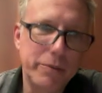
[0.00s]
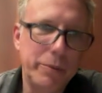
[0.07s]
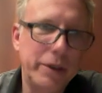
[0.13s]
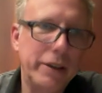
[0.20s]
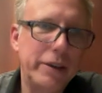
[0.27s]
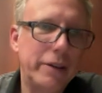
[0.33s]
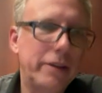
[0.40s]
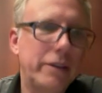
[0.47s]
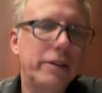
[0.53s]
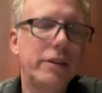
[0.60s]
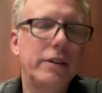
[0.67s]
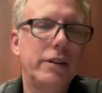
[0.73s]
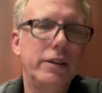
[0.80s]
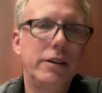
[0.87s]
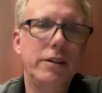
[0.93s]
with
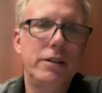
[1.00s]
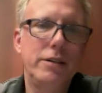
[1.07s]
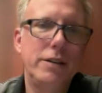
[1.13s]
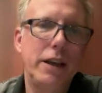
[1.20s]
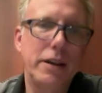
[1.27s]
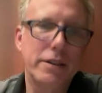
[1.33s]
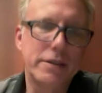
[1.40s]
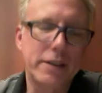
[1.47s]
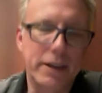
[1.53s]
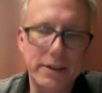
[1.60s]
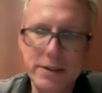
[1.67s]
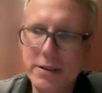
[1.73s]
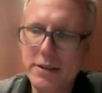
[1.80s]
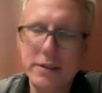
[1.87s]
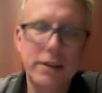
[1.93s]
data
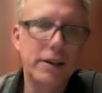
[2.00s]
sets.